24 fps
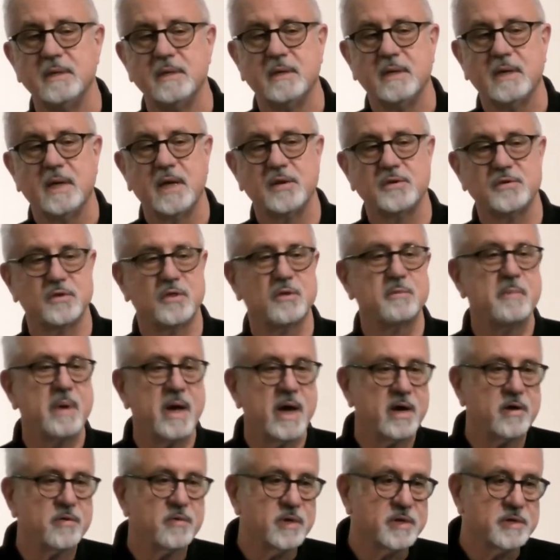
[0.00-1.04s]
And so the
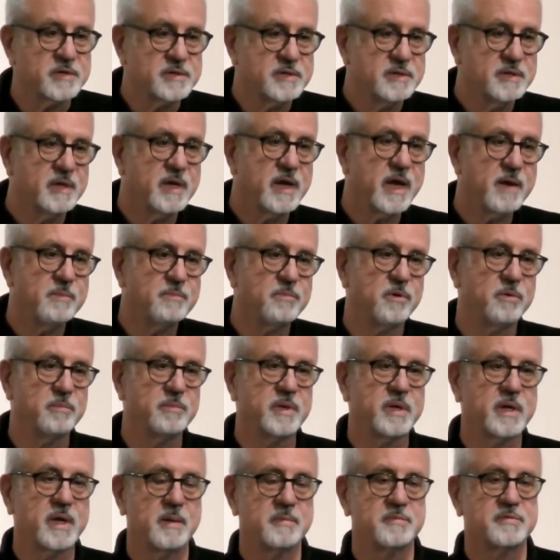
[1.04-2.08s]
migrant, Abram,
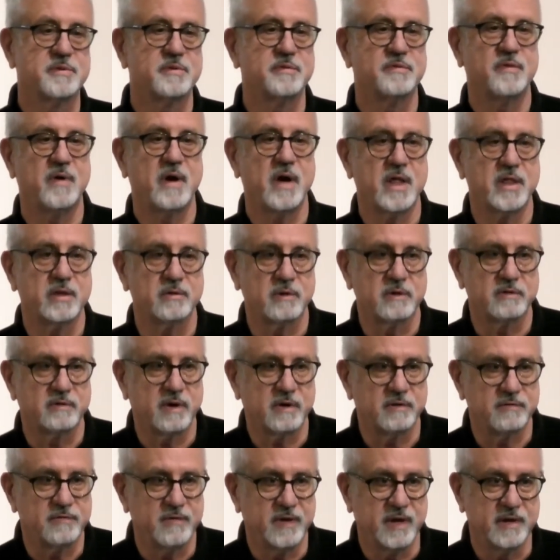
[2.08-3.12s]
becomes the father of our
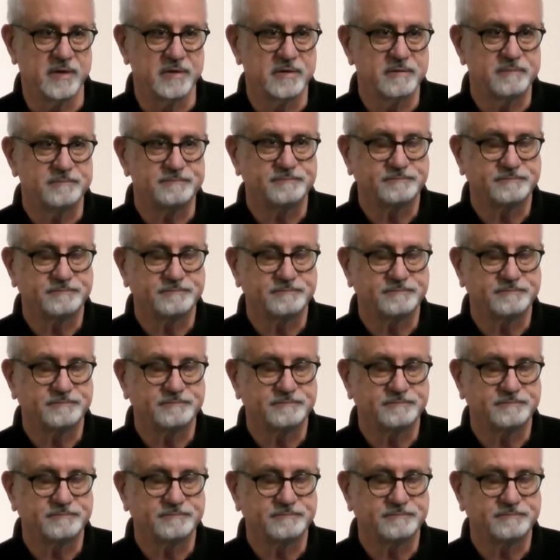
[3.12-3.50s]
faith.